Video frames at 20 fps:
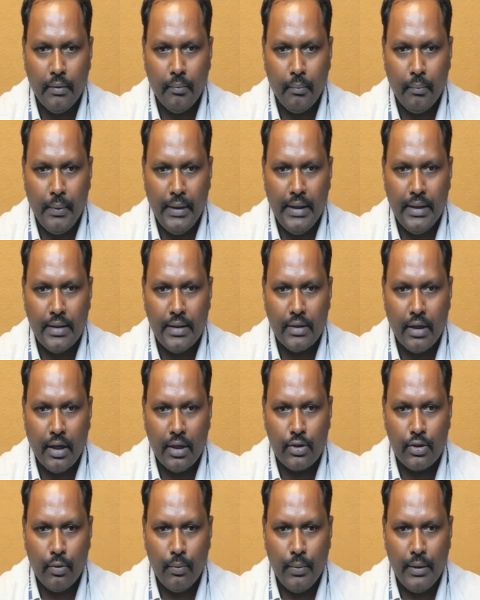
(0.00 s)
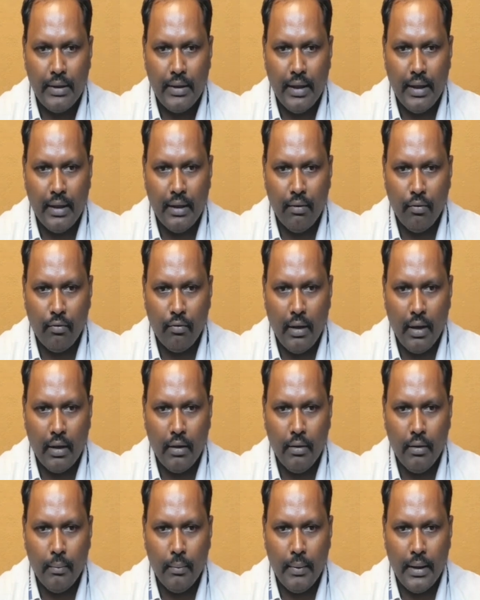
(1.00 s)
B is also be there
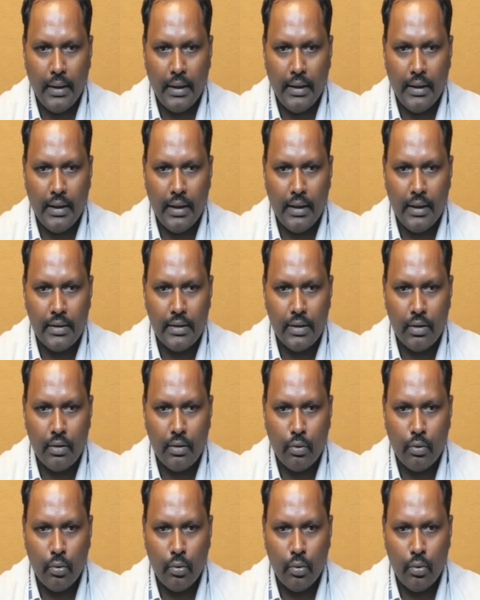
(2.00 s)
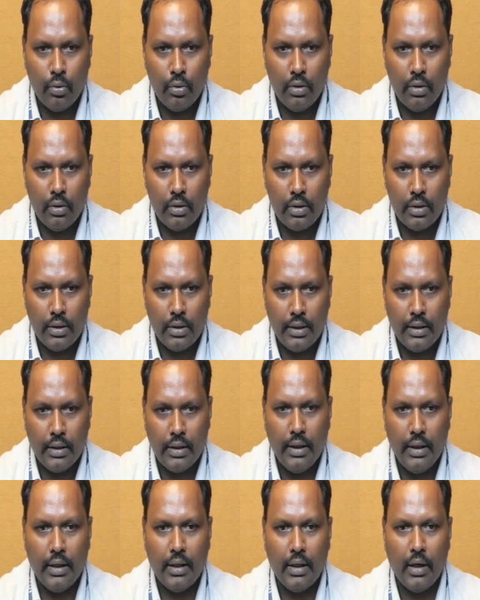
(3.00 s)
1, but here it is a 2 string
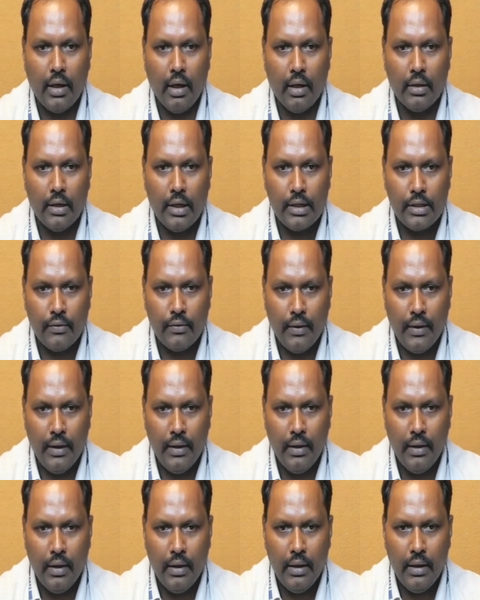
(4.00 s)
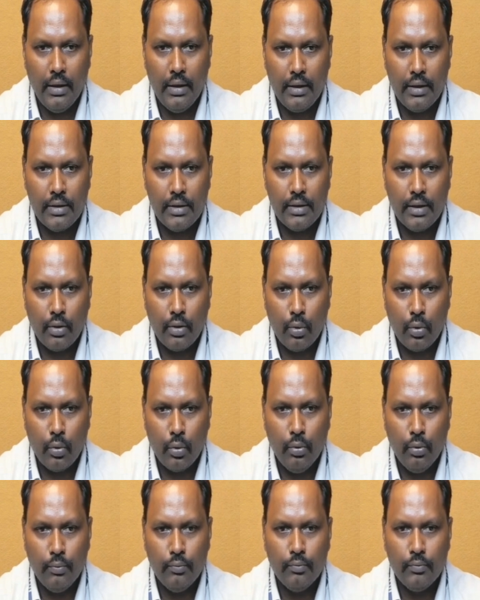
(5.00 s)
data, that's why it is a
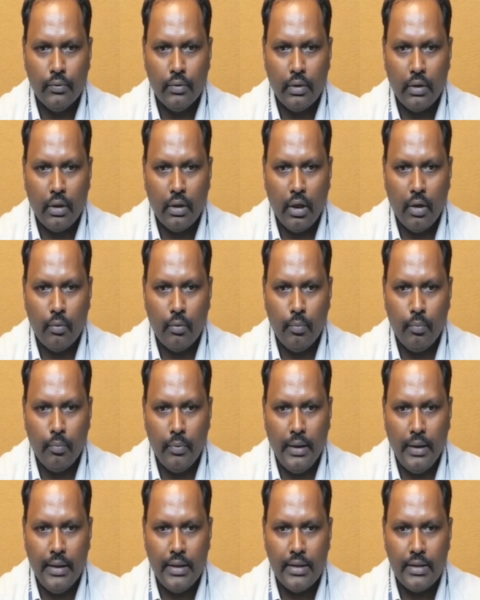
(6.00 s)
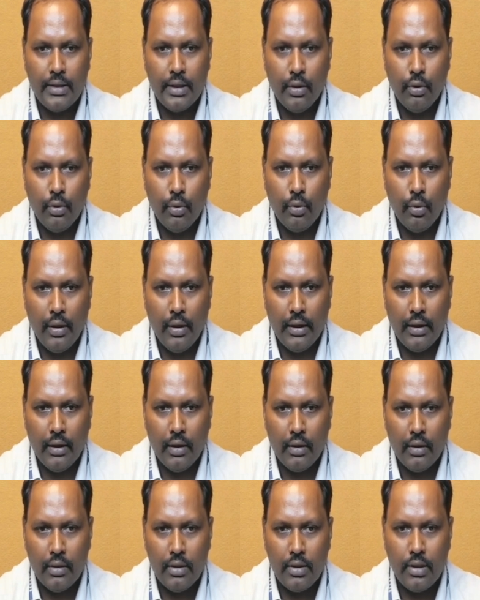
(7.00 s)
2. Now D is a new
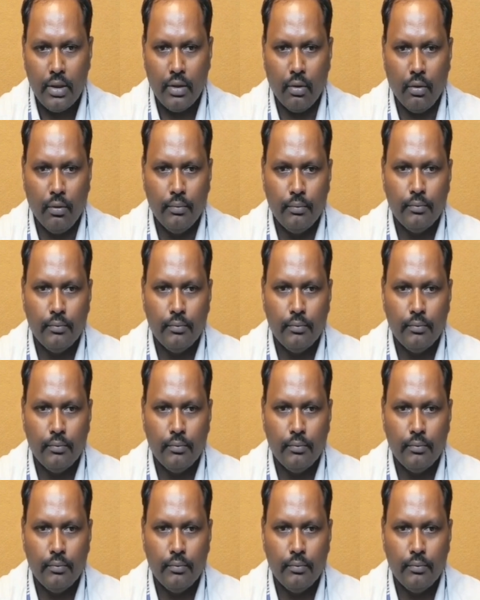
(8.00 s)
letter 0.